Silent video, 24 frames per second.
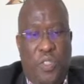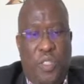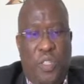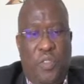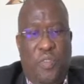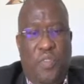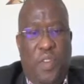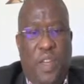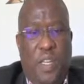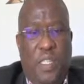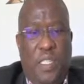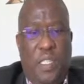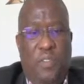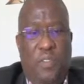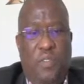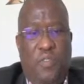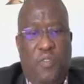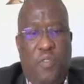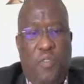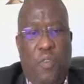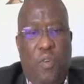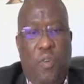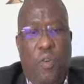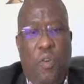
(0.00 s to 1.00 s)
effective
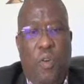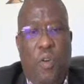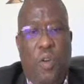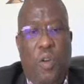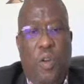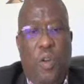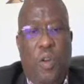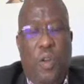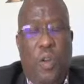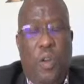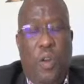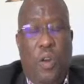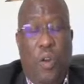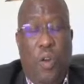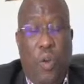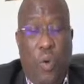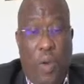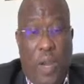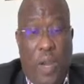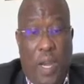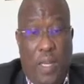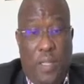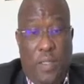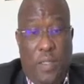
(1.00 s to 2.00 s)
for
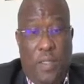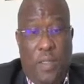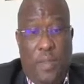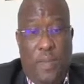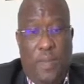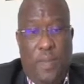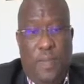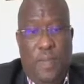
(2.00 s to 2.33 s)
locals.